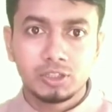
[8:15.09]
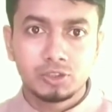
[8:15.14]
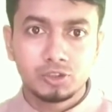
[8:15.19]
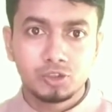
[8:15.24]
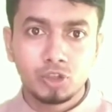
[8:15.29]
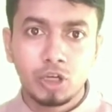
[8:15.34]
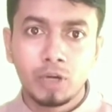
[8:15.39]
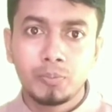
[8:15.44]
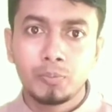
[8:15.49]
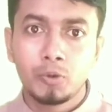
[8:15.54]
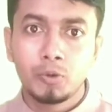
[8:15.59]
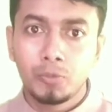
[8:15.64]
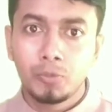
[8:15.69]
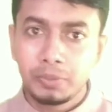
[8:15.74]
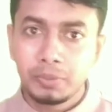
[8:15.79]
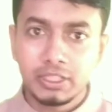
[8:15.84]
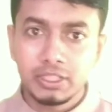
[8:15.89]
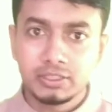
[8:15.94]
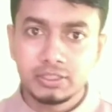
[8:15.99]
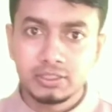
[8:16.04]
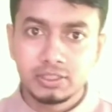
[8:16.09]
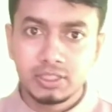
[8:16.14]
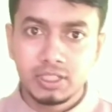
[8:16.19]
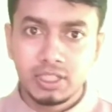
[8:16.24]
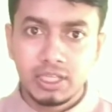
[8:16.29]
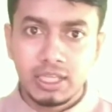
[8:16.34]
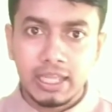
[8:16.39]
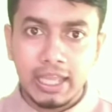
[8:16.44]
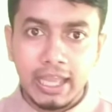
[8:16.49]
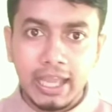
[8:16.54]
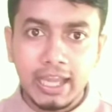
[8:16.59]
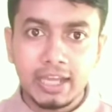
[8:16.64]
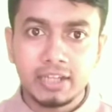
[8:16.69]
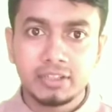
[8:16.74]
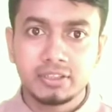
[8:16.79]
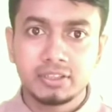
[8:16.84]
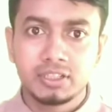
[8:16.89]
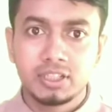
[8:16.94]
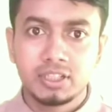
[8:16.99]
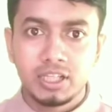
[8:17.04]
Job opened
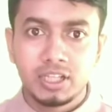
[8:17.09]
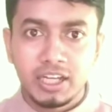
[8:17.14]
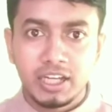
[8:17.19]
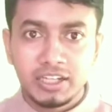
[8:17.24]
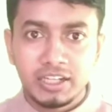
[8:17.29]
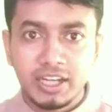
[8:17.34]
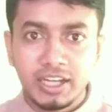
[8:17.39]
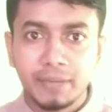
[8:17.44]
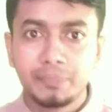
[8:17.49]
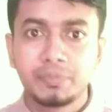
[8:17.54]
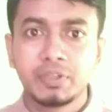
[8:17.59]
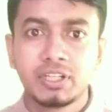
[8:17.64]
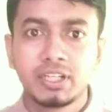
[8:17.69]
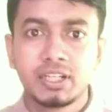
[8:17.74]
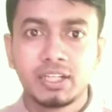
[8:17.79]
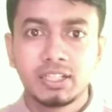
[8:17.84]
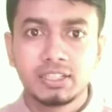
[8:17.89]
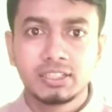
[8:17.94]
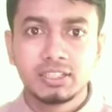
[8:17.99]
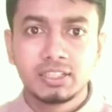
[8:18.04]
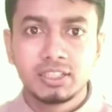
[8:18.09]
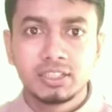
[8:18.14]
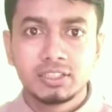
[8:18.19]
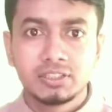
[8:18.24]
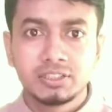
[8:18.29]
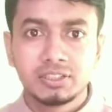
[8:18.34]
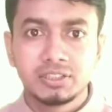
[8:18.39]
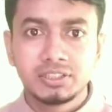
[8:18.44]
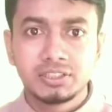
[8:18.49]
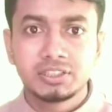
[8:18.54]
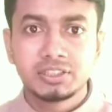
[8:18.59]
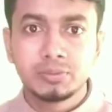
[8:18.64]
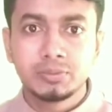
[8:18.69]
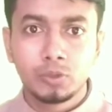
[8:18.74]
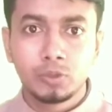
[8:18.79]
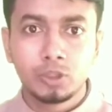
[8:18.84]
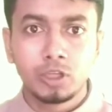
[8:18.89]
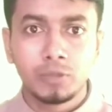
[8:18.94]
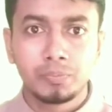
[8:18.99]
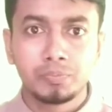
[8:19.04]
and rapidly this
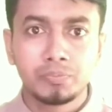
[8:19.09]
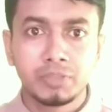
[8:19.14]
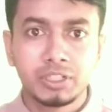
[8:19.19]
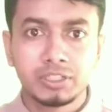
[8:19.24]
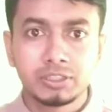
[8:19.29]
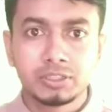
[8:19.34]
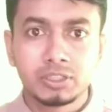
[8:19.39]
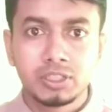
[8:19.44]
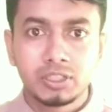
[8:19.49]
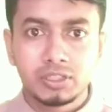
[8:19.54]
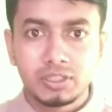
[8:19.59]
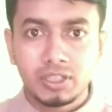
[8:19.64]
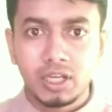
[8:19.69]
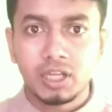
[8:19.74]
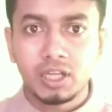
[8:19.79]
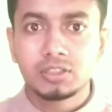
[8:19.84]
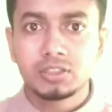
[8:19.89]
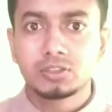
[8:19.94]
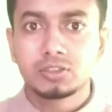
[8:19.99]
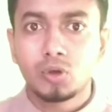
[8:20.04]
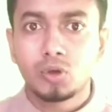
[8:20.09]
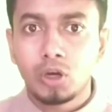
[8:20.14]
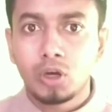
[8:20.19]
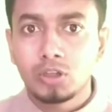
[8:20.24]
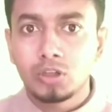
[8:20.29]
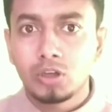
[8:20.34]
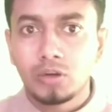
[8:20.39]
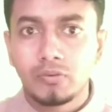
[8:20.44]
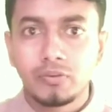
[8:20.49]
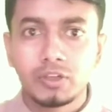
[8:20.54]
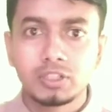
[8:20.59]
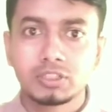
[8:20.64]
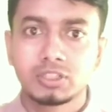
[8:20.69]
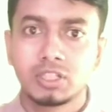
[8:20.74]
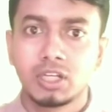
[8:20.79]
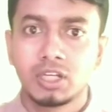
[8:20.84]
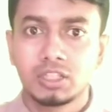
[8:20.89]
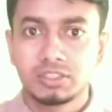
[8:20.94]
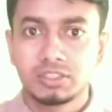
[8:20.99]
development touched all over the